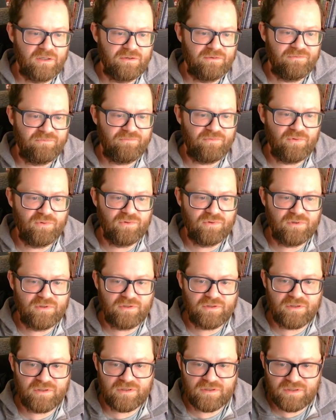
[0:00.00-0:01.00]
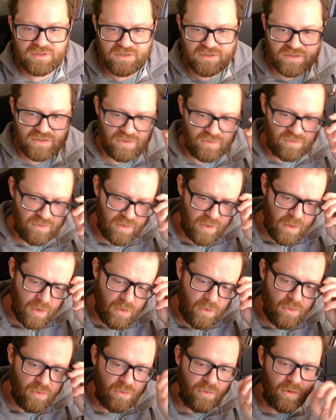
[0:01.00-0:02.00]
Fool. Don't
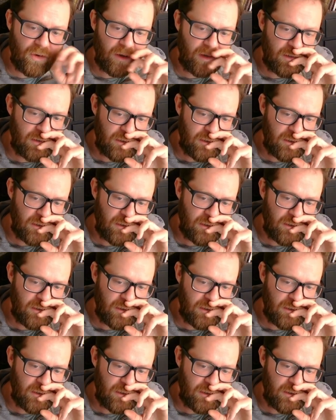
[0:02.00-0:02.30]
know.